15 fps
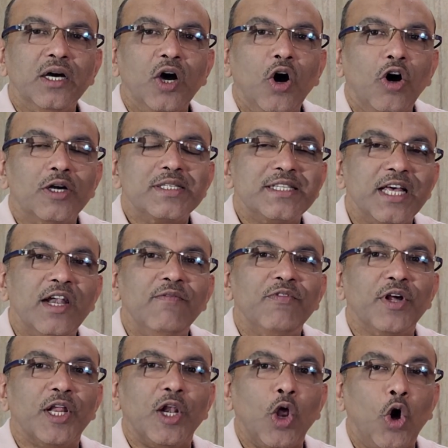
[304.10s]
the hot sun
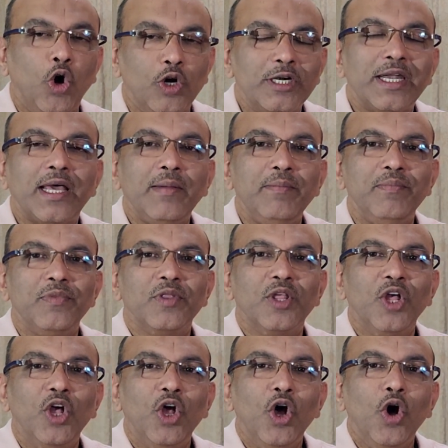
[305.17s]
for a long time,
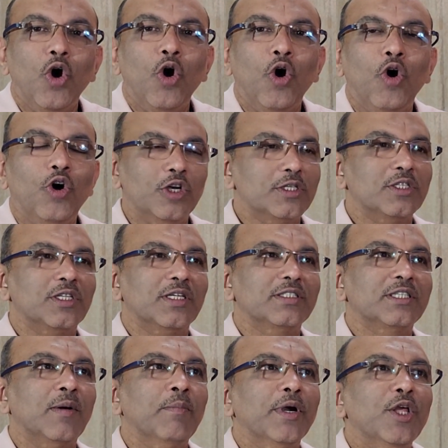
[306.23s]
or
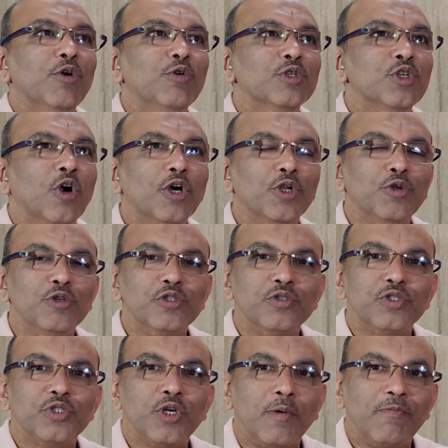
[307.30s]
somebody who is not
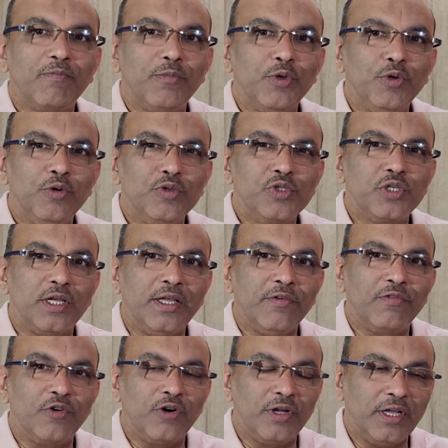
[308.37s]
used
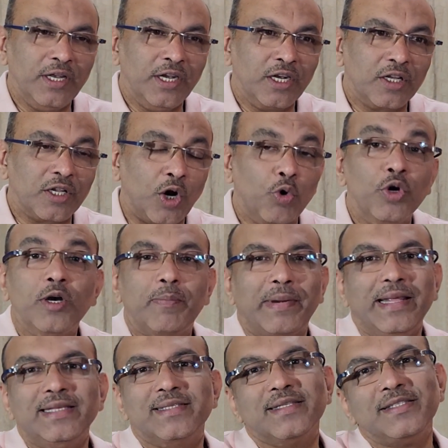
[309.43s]
in crowded
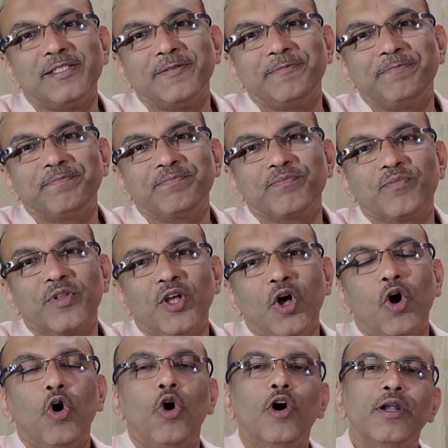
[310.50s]
places,
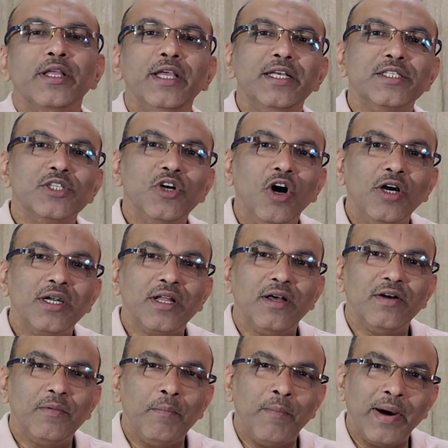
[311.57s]
or he has
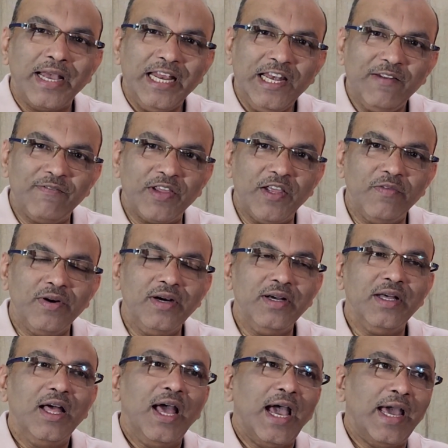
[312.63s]
got mild
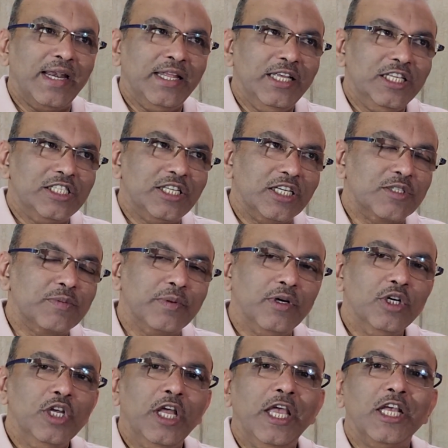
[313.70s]
fever and he is
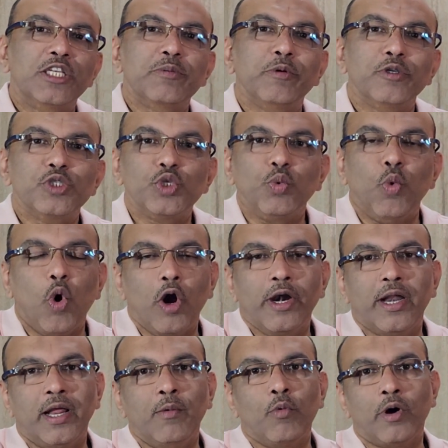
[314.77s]
exposed to
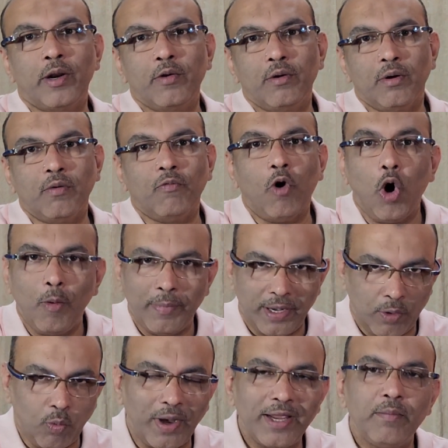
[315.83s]
warm
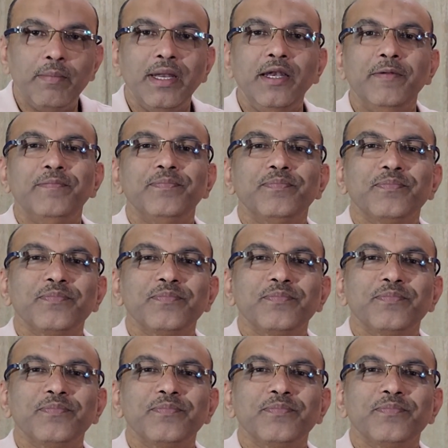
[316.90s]
environment,